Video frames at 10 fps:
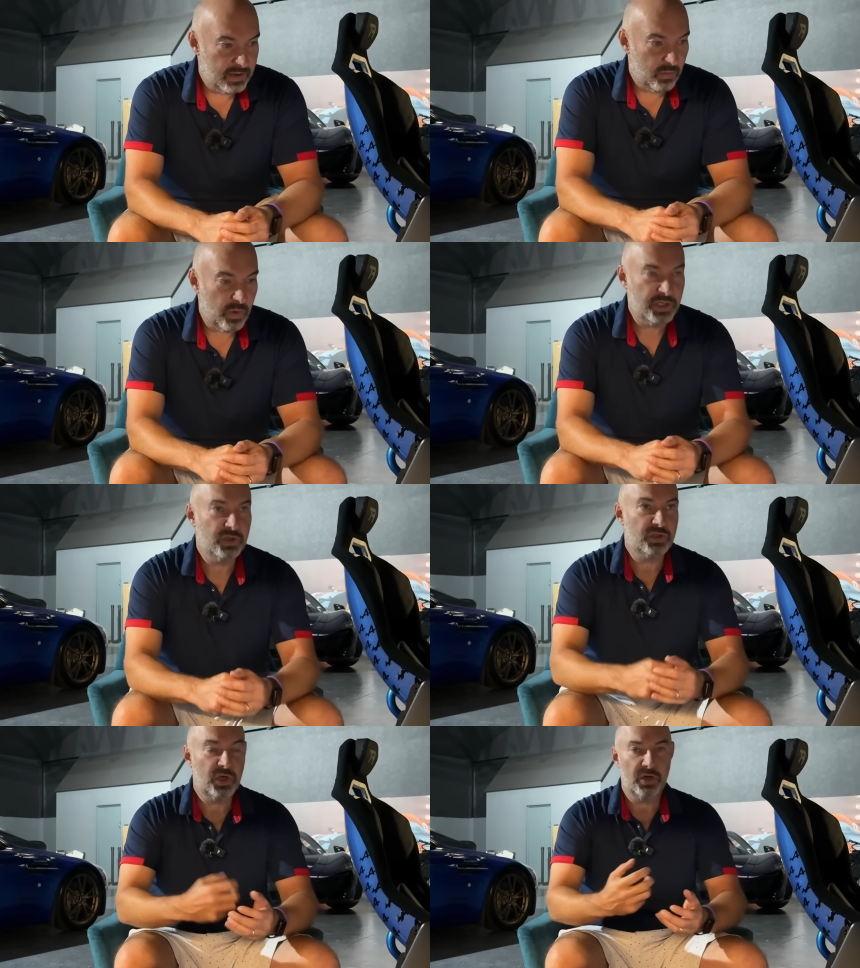When
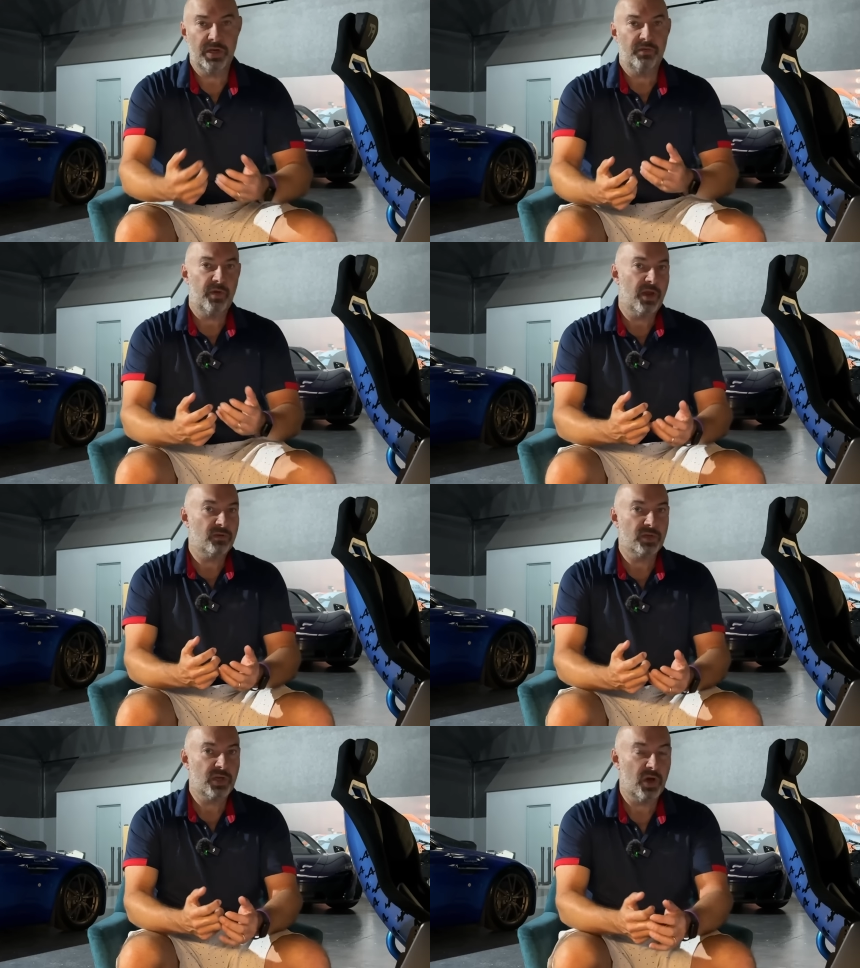you're turning
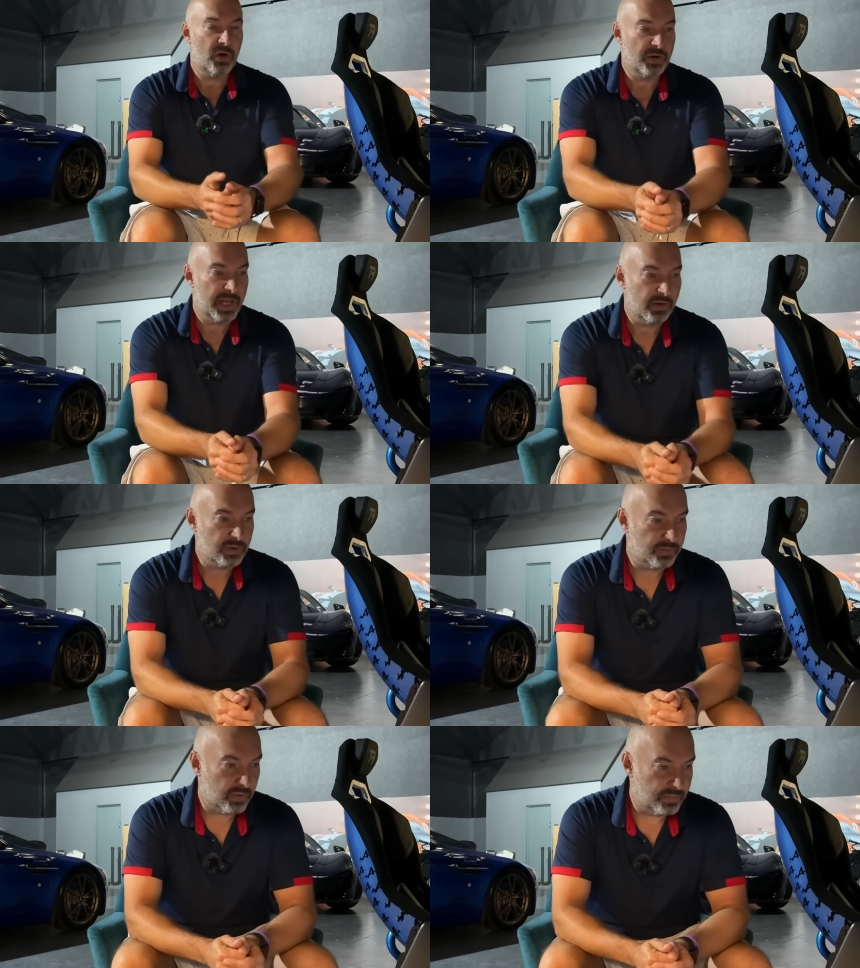round a car now,
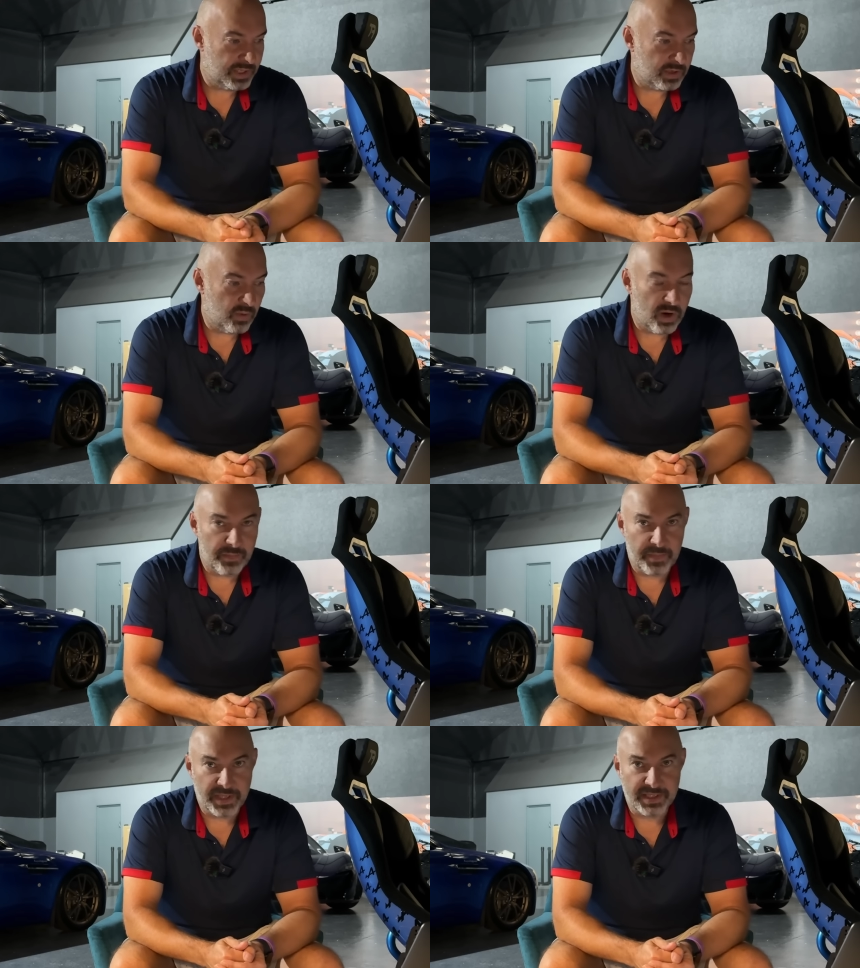you're probably in quite a
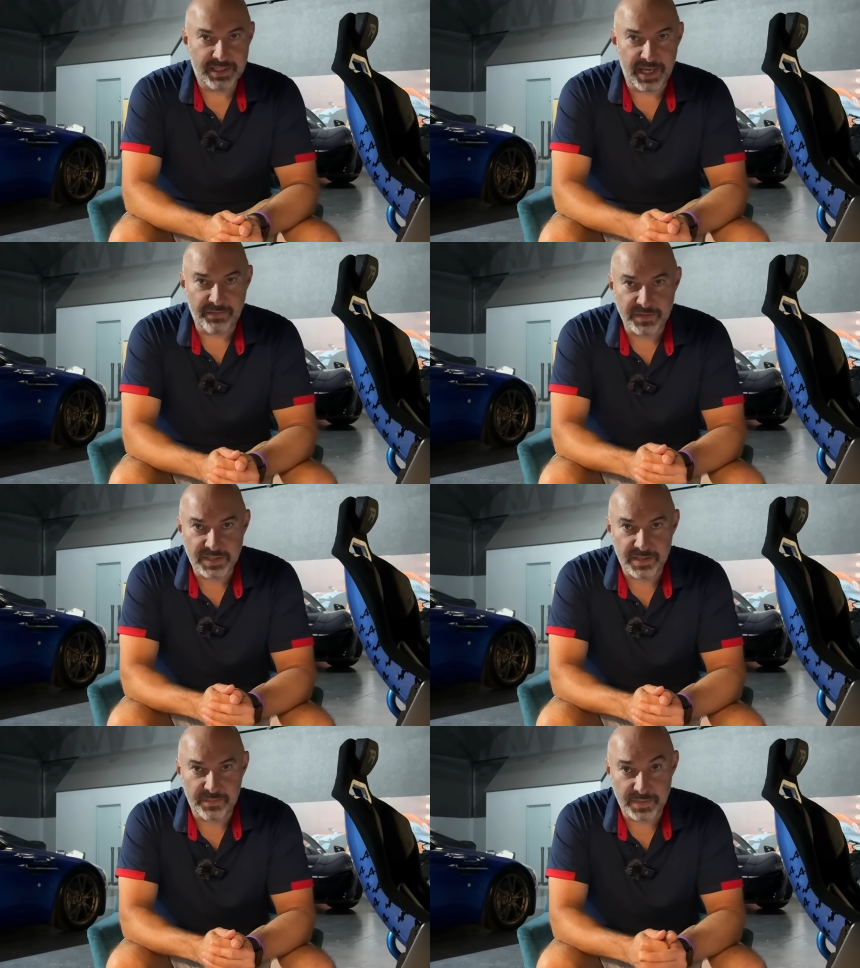big
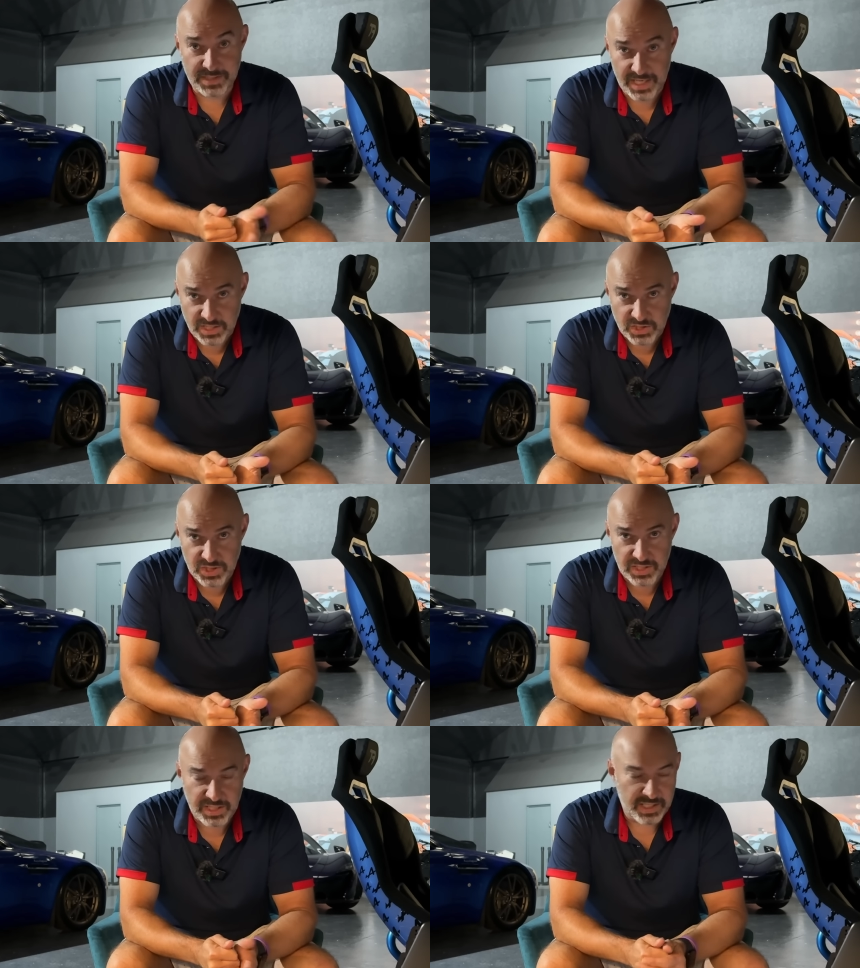deficit
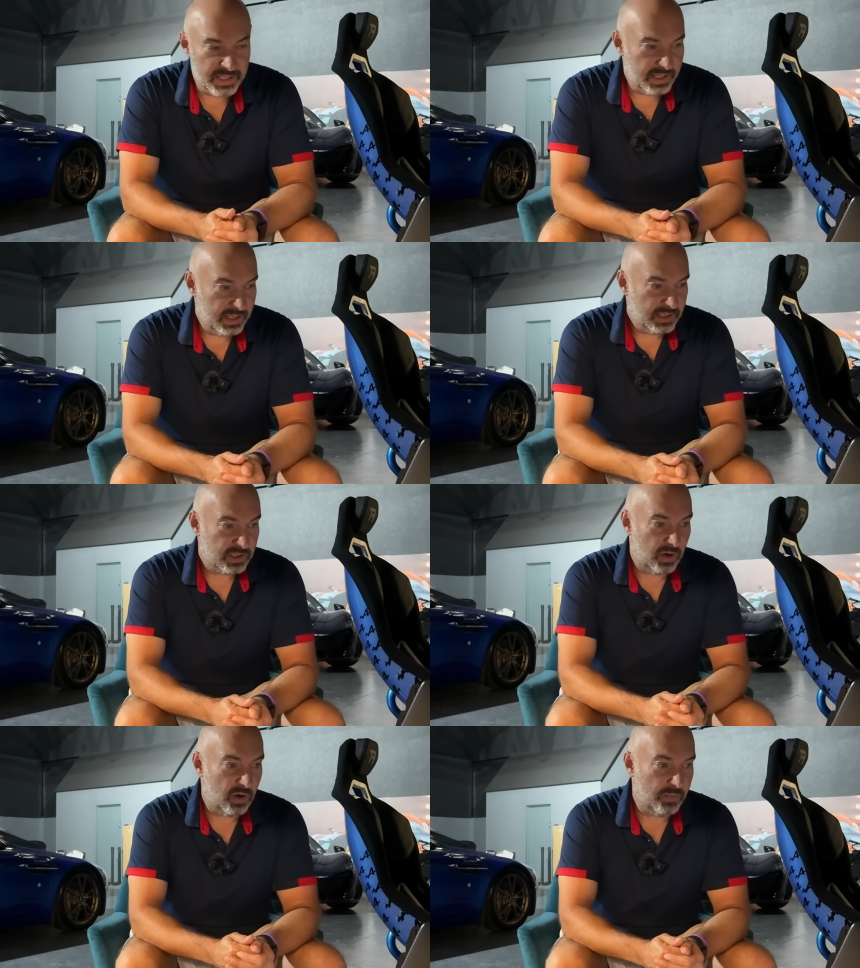potentially.
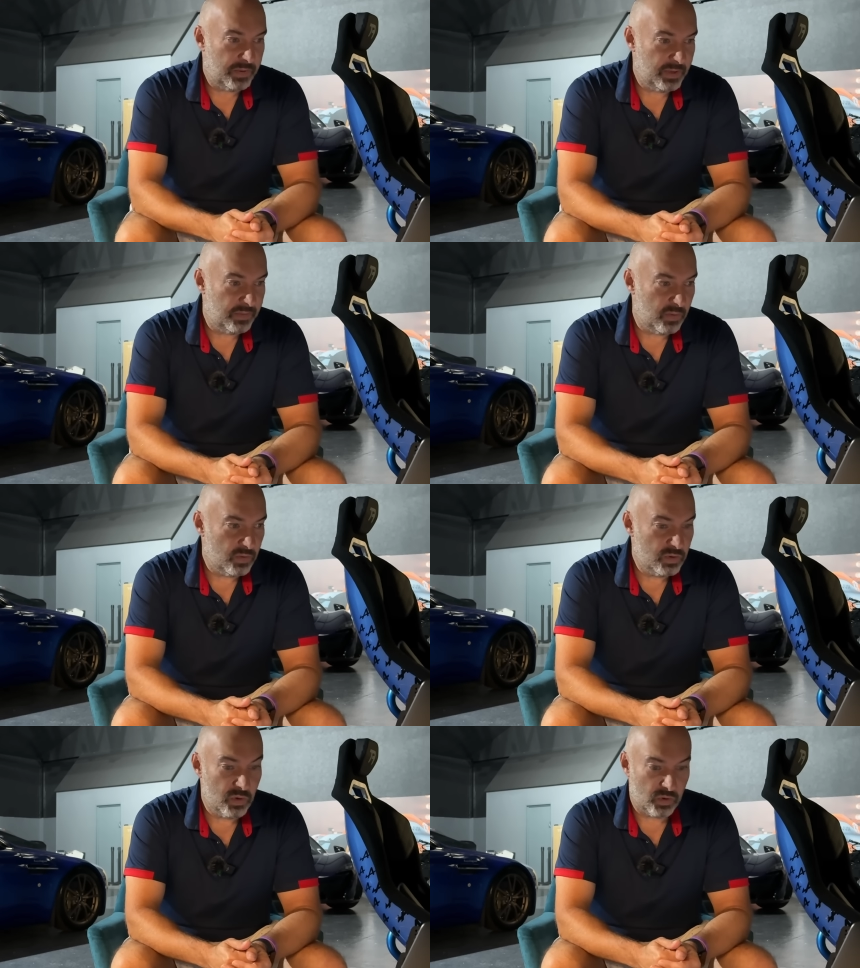So are people
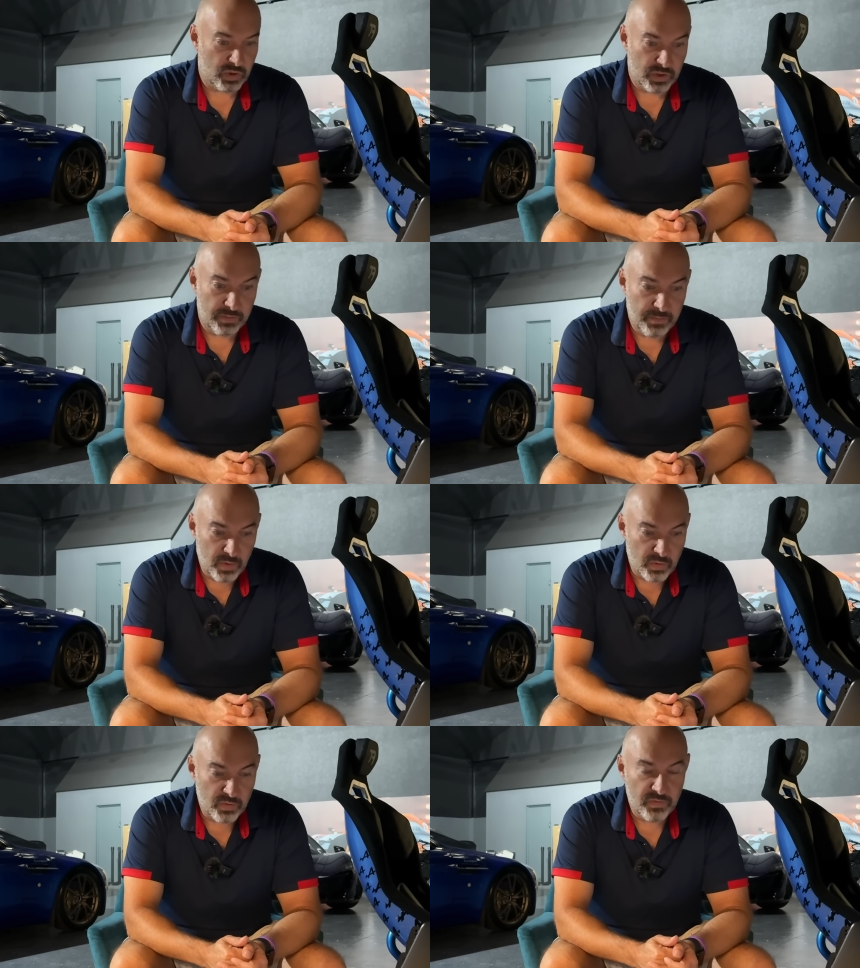not going to
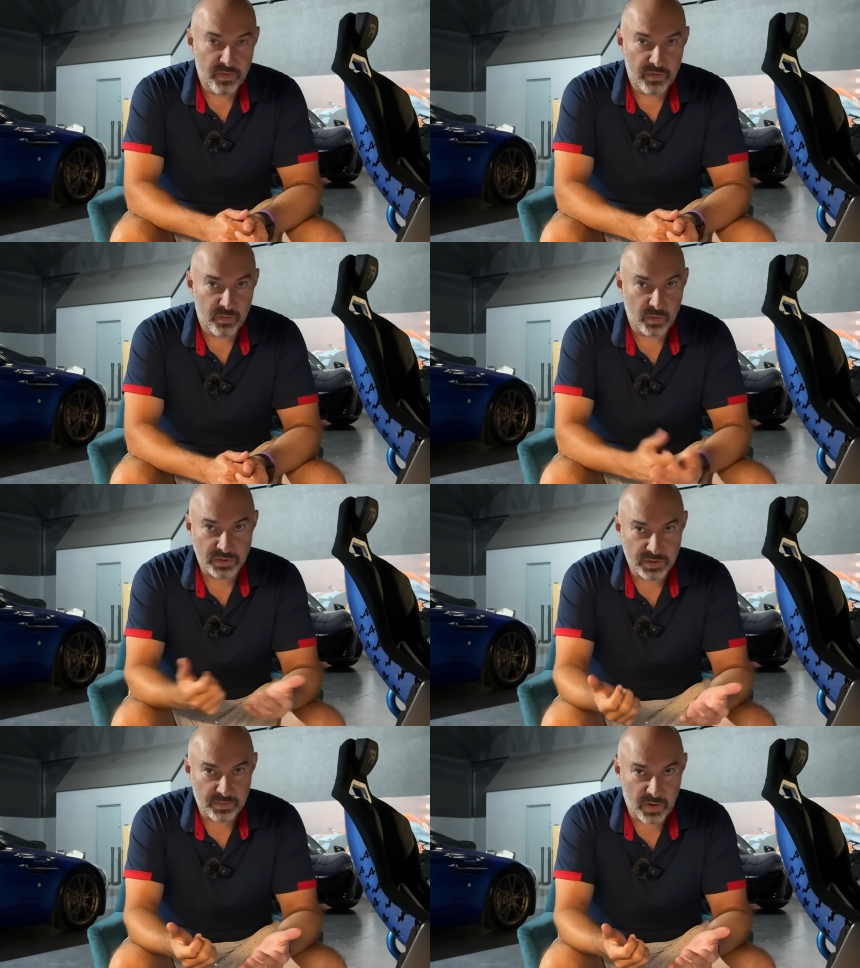move?
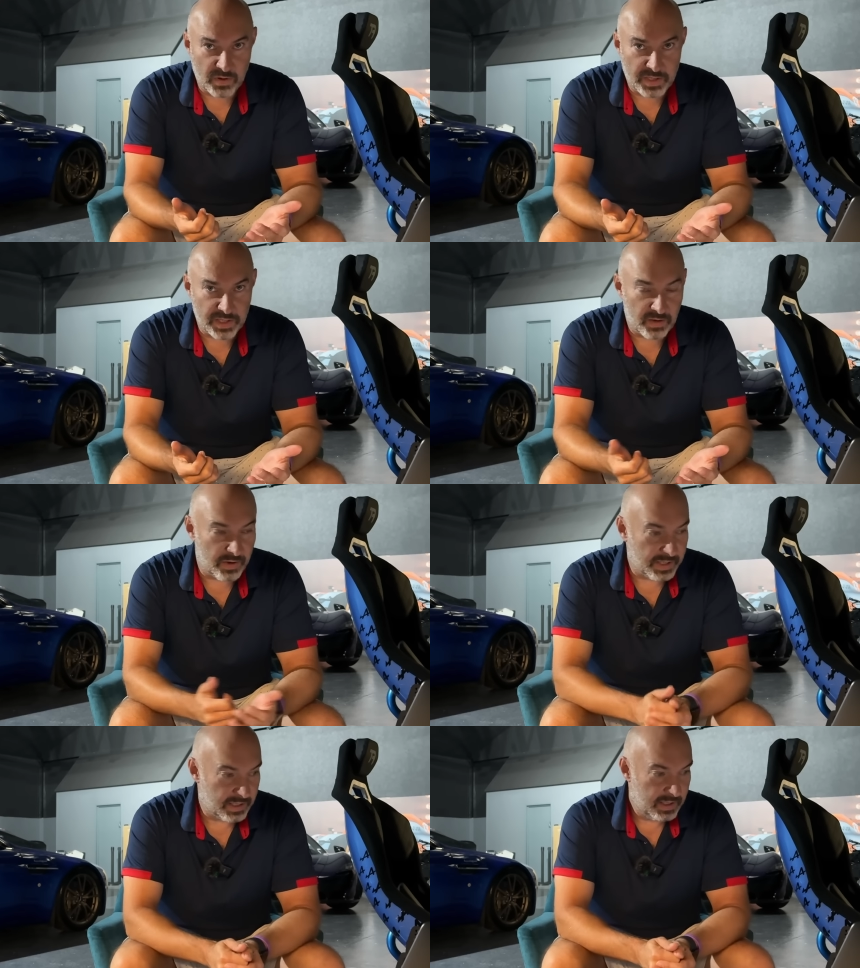What's the market like?